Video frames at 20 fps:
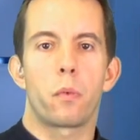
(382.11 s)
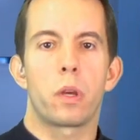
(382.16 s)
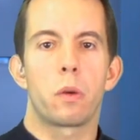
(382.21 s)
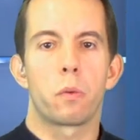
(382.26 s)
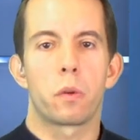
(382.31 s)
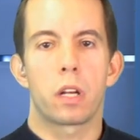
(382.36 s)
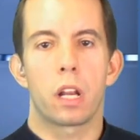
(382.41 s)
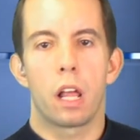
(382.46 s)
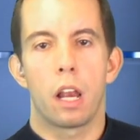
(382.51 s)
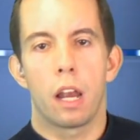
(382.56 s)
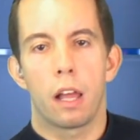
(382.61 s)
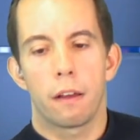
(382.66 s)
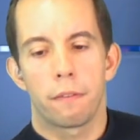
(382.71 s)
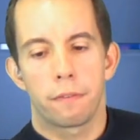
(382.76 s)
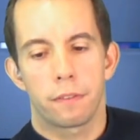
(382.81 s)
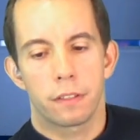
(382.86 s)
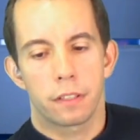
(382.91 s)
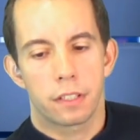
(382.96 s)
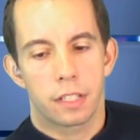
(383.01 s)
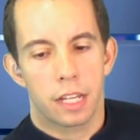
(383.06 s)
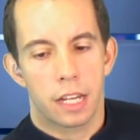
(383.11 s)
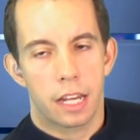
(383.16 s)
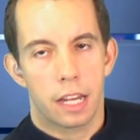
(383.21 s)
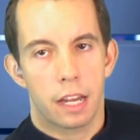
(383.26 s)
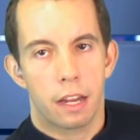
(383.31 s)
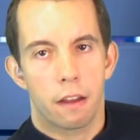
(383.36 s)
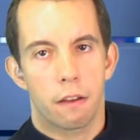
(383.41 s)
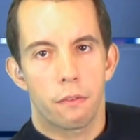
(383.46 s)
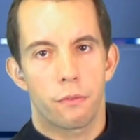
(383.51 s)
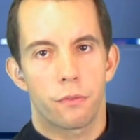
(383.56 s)
We would love to
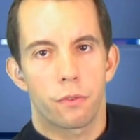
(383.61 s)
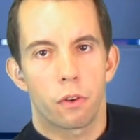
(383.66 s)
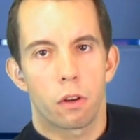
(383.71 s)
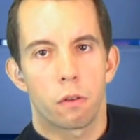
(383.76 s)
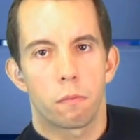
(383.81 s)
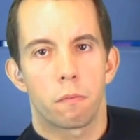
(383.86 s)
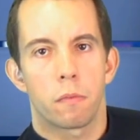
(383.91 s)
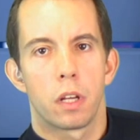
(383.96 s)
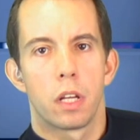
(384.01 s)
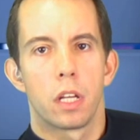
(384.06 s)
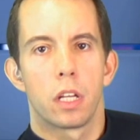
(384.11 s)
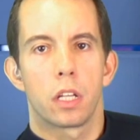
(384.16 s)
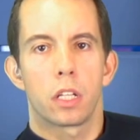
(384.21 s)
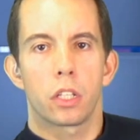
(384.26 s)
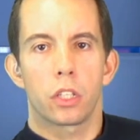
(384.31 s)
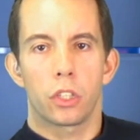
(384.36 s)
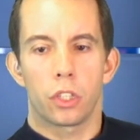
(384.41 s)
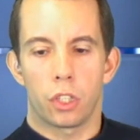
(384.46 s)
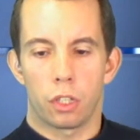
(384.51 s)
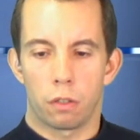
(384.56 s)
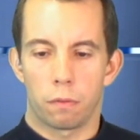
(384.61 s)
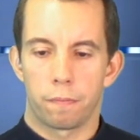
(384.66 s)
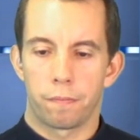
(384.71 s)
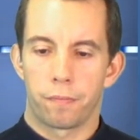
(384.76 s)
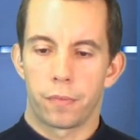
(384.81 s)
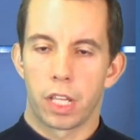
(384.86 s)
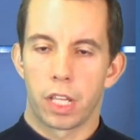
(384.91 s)
hear from you.